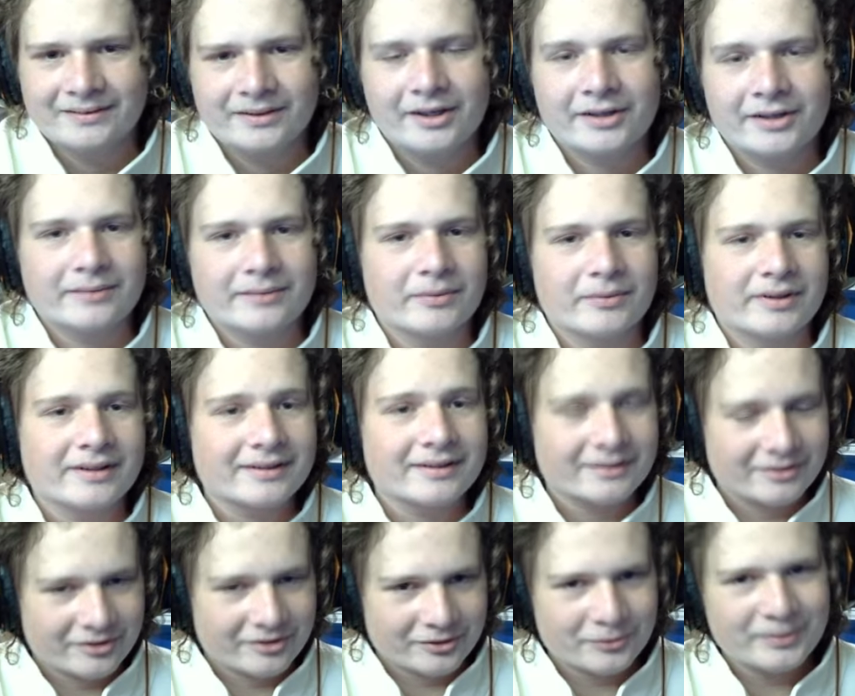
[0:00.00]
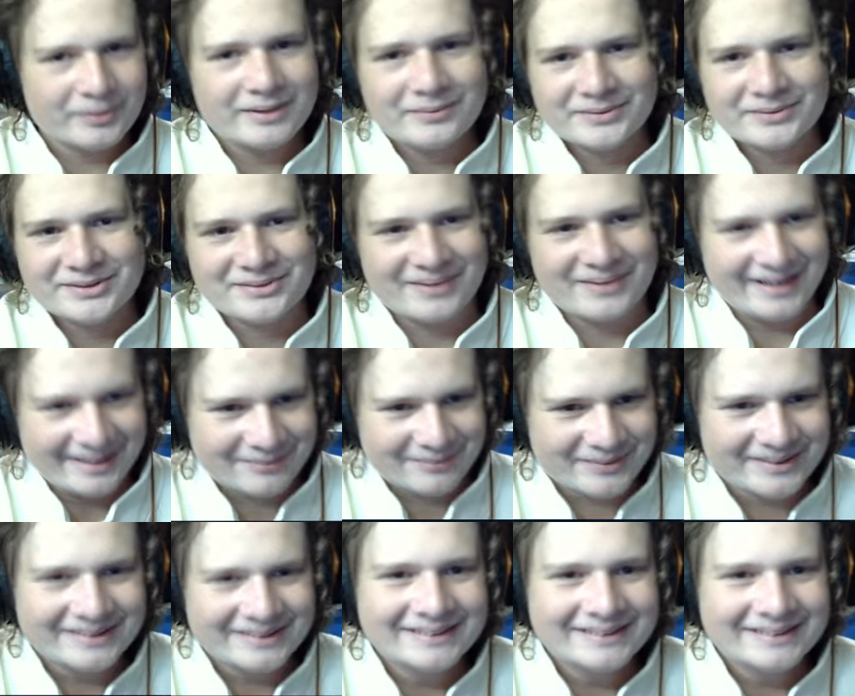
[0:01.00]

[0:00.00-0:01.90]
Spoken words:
Okay, well, the queen was trapped.